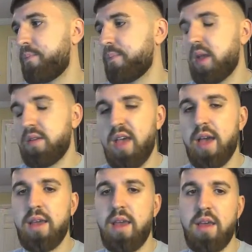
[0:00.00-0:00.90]
Saka,
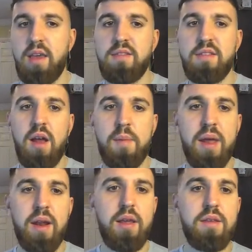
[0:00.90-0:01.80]
yeah, he's still on
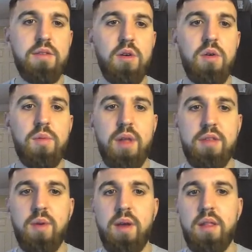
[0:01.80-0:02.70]
penalties, so that's
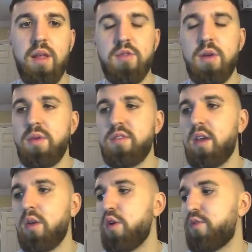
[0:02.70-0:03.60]
why I'd be saying
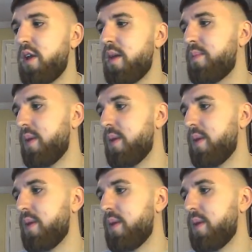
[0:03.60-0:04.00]
go for him.